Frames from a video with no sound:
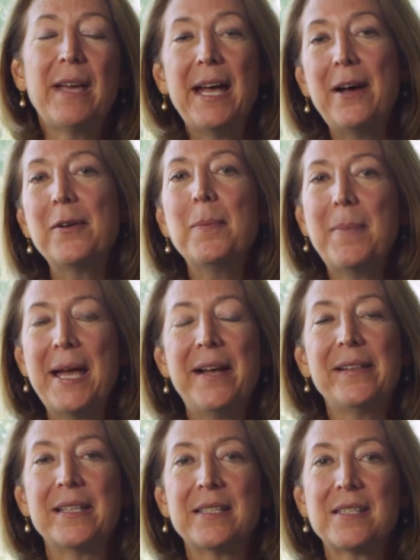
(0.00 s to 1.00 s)
how to
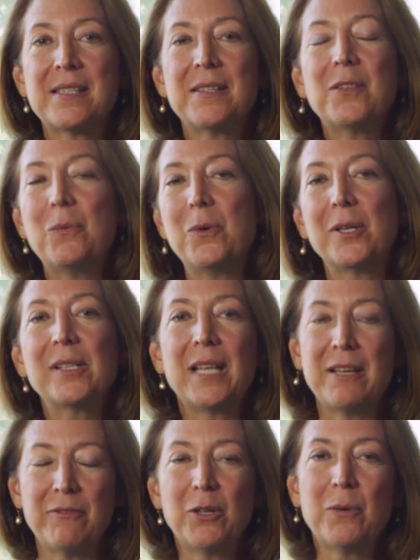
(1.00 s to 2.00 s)
balance the
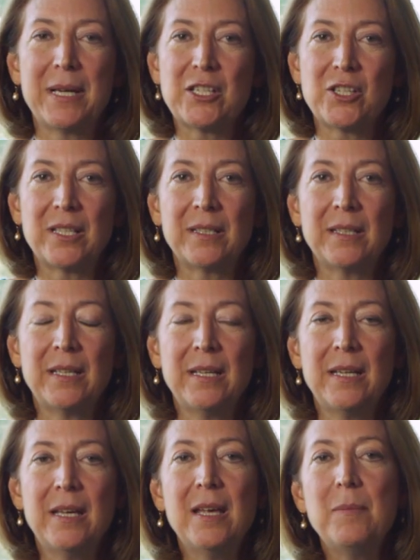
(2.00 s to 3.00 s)
work-life equation.
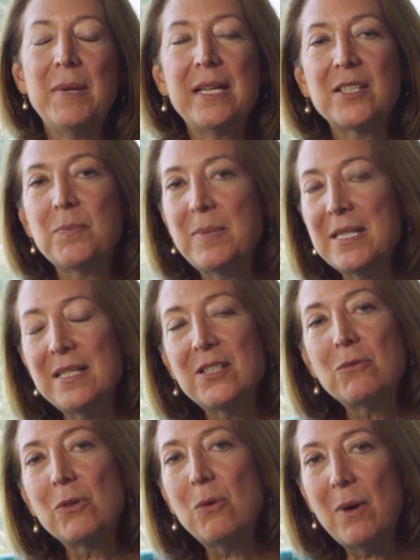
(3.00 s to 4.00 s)
Because
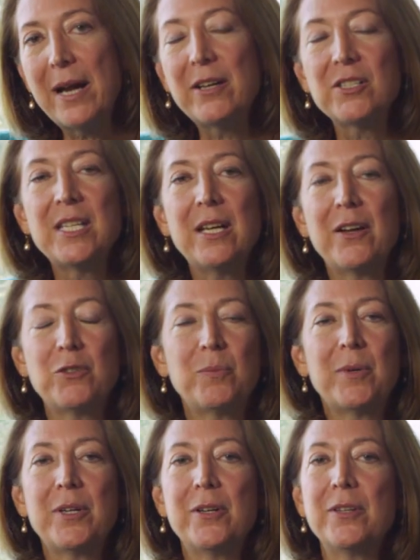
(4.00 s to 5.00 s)
business requires the
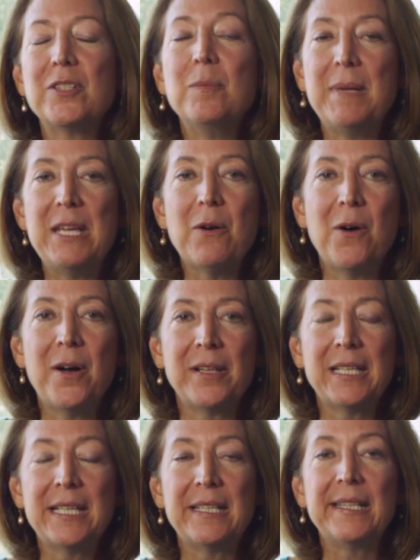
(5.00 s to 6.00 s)
entrepreneur to be
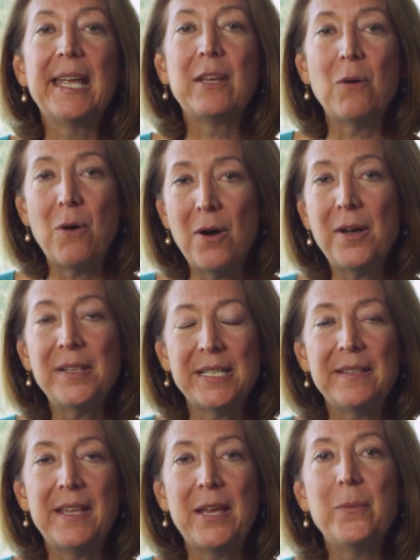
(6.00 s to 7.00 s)
all in, and all
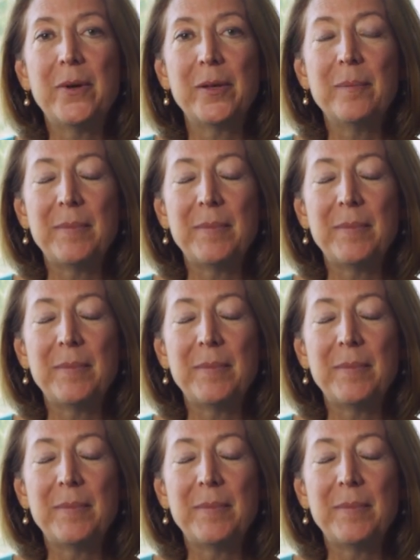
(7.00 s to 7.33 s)
in they will